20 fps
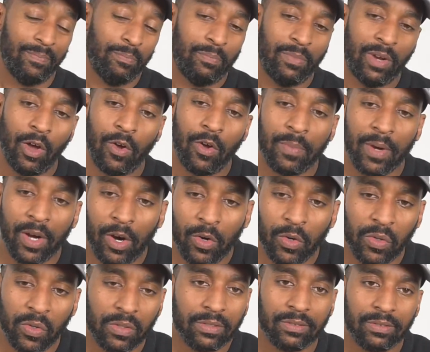Lo and
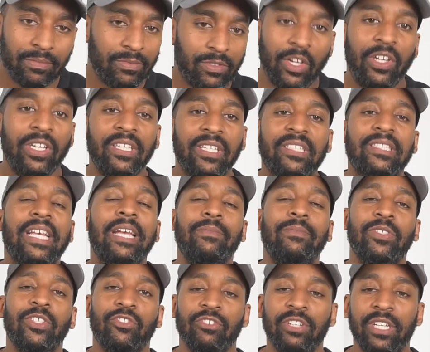behold, in the
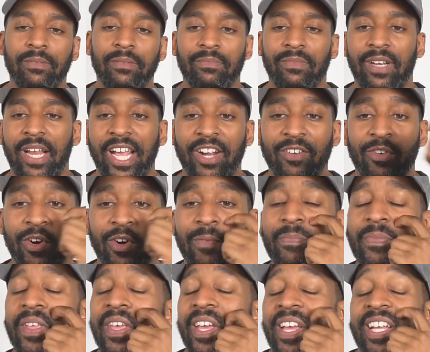same stream later on,